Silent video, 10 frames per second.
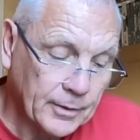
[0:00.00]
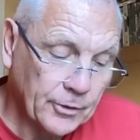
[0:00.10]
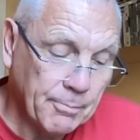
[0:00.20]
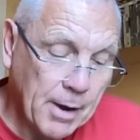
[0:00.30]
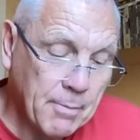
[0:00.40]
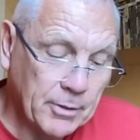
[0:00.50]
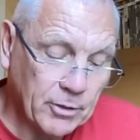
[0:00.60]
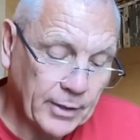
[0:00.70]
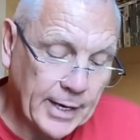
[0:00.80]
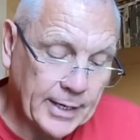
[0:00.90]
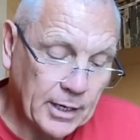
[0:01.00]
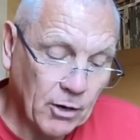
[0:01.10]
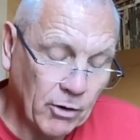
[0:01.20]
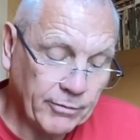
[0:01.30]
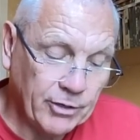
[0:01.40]
at the moment I'm getting a
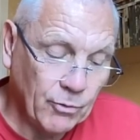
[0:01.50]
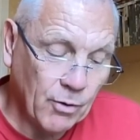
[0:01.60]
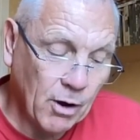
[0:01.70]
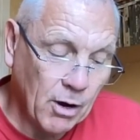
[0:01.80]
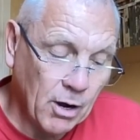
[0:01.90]
lot of you,